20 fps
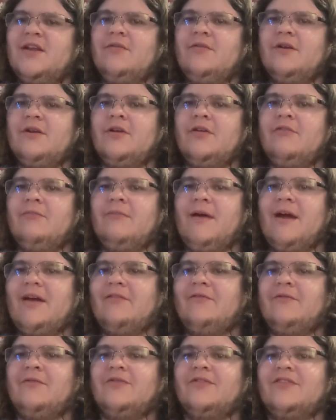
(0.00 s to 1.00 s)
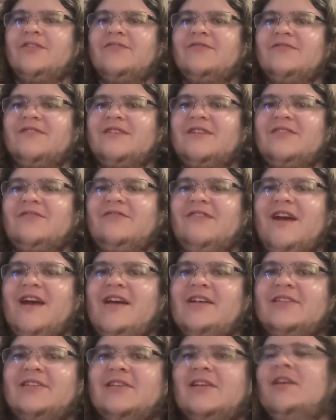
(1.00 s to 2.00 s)
anyone go back and forth this fucking
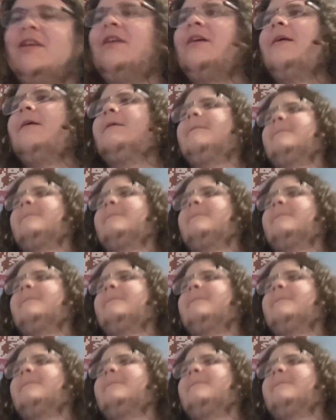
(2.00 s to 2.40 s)
fast.